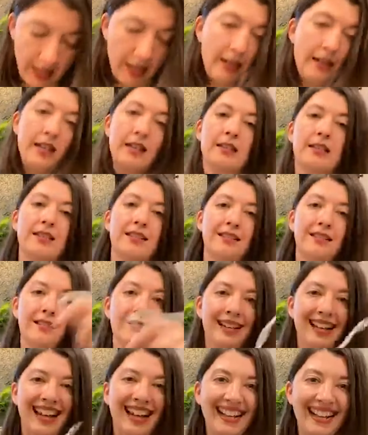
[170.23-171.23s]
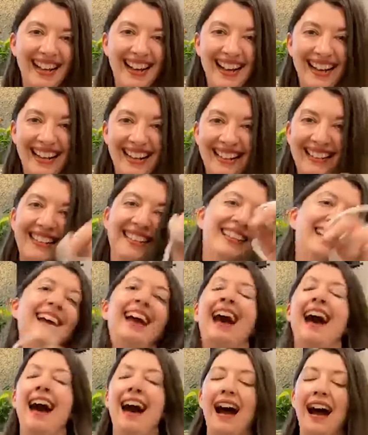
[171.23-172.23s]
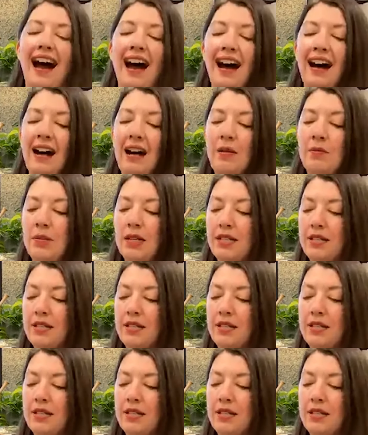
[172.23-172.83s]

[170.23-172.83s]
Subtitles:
it is. I got it.